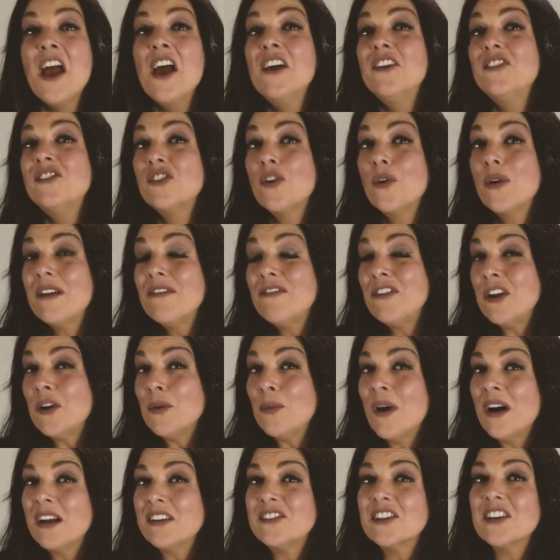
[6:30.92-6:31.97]
So if you
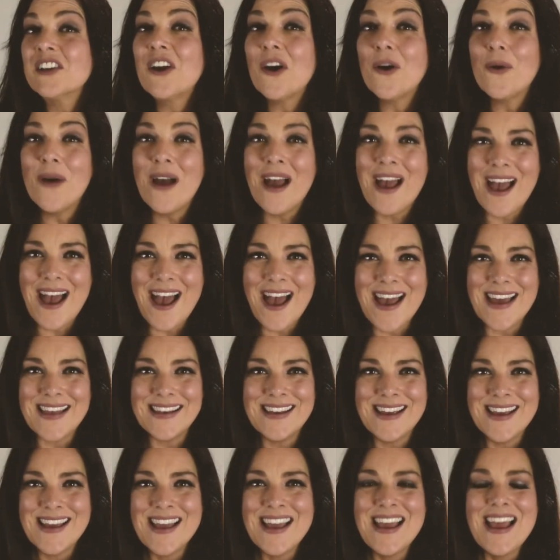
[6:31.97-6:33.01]
want to go
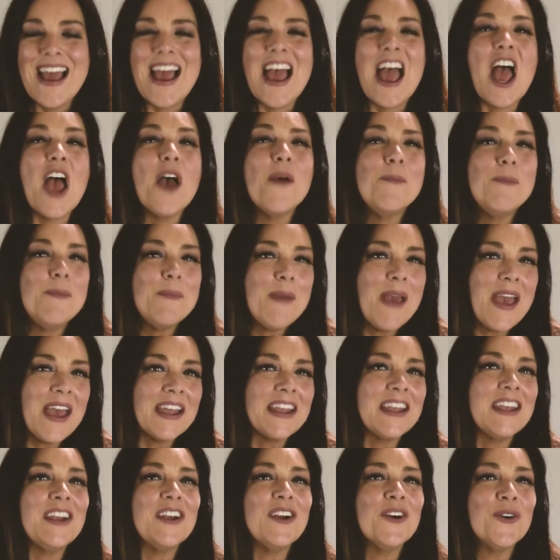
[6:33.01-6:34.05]
ahead and
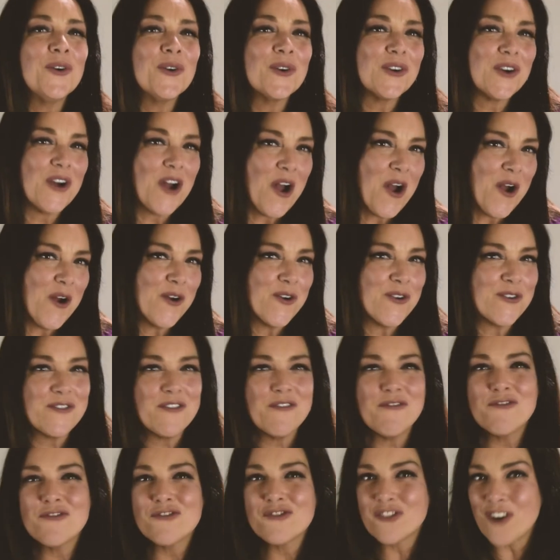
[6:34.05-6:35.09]
make your own
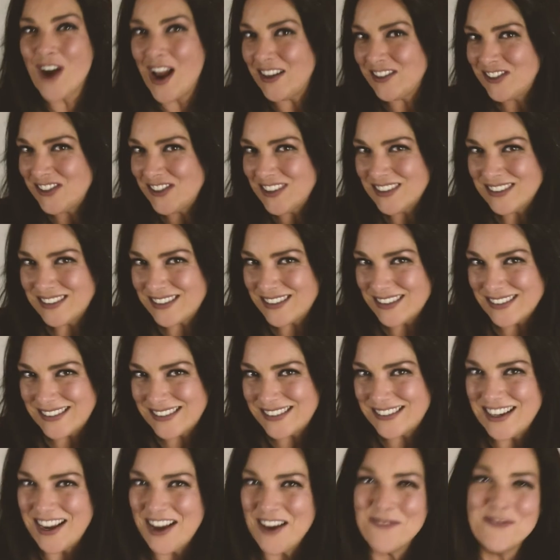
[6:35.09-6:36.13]
FRESHEST
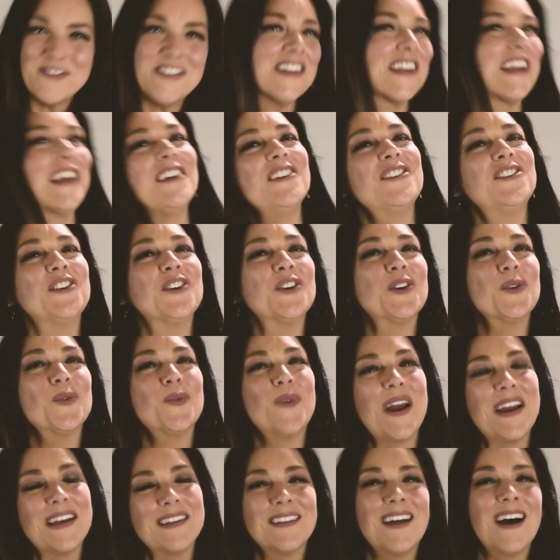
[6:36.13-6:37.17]
system to get to your
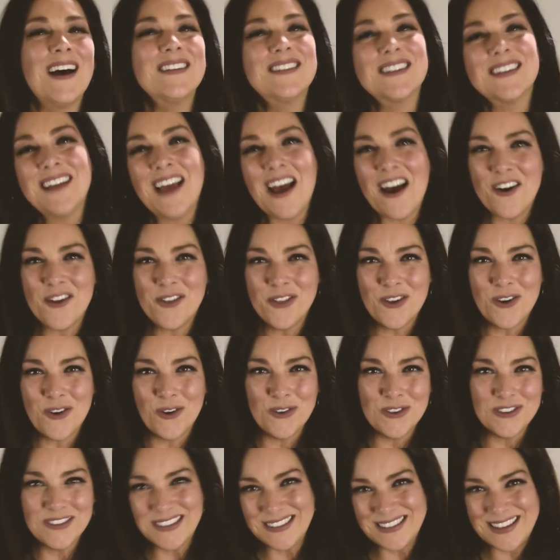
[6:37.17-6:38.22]
weight loss and health
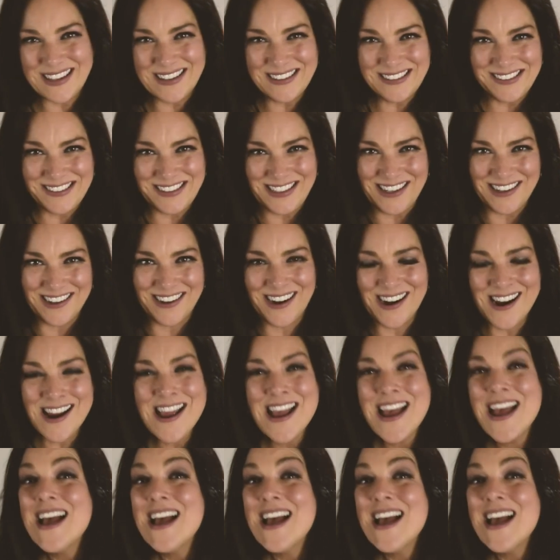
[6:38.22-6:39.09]
goals this year,